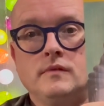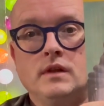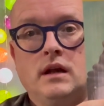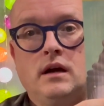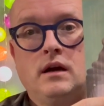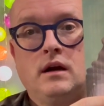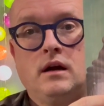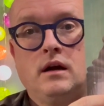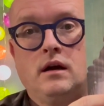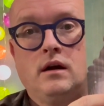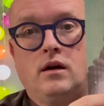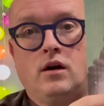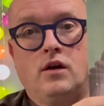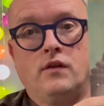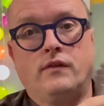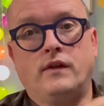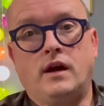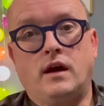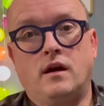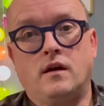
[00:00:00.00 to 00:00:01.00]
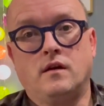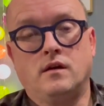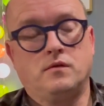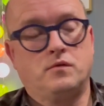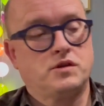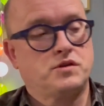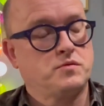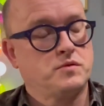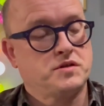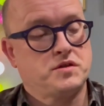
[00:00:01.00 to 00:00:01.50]
on there,
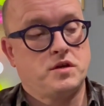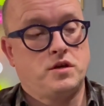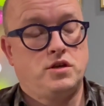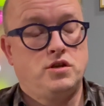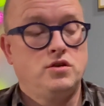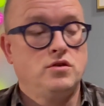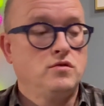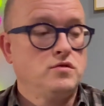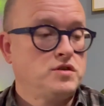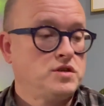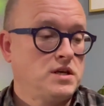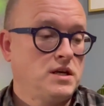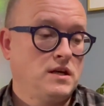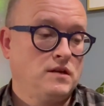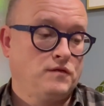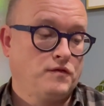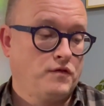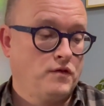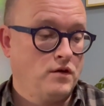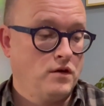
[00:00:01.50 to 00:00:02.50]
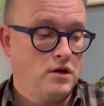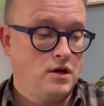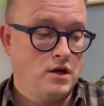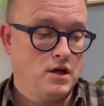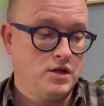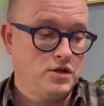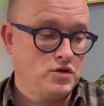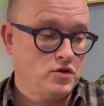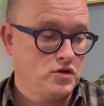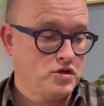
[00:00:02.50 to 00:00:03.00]
which was a huge hit
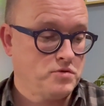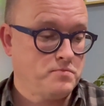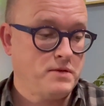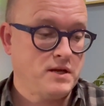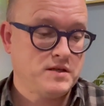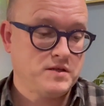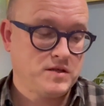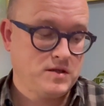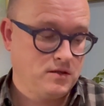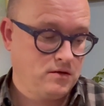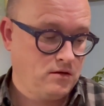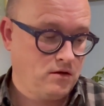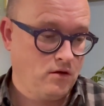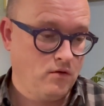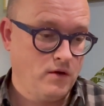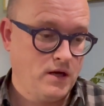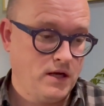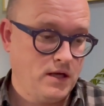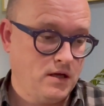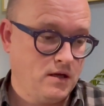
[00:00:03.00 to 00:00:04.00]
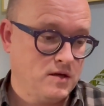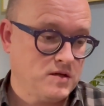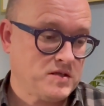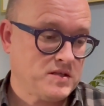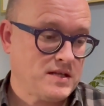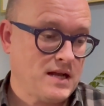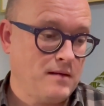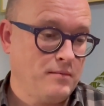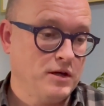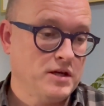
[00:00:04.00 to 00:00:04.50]
for George Benson, already an
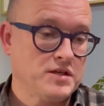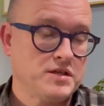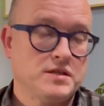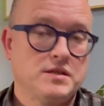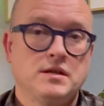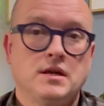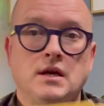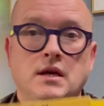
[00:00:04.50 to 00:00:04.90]
established